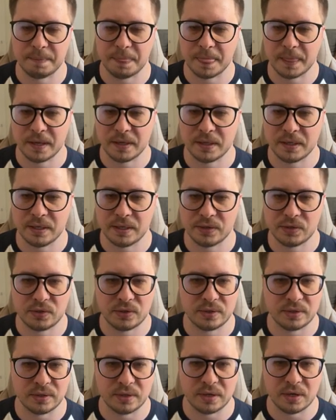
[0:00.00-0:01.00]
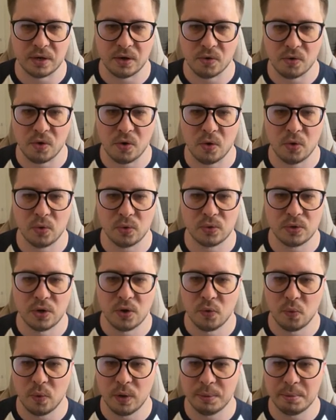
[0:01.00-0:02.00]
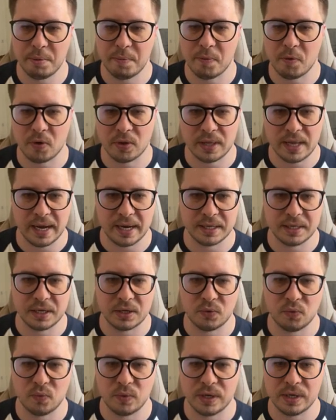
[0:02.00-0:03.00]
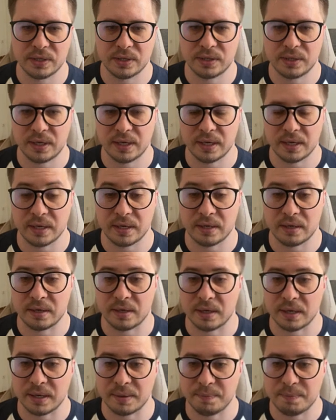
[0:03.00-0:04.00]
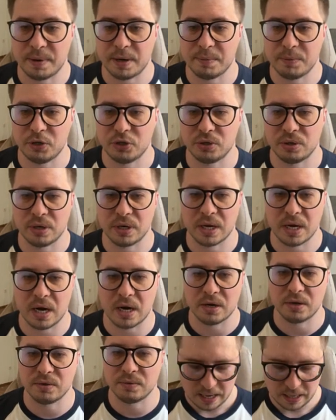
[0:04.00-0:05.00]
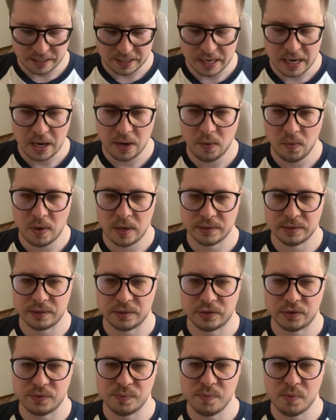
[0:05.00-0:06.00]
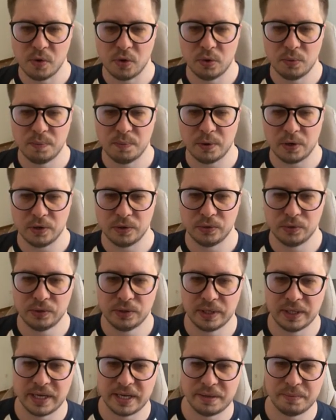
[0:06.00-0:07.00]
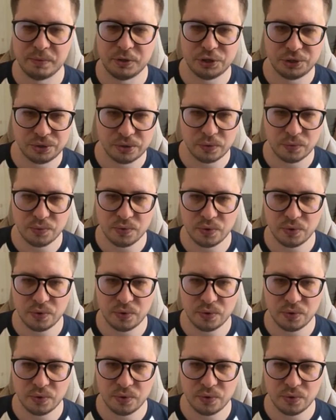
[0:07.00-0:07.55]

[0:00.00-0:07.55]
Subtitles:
this road will be protected with permission guard. And now, as a small bonus, let me show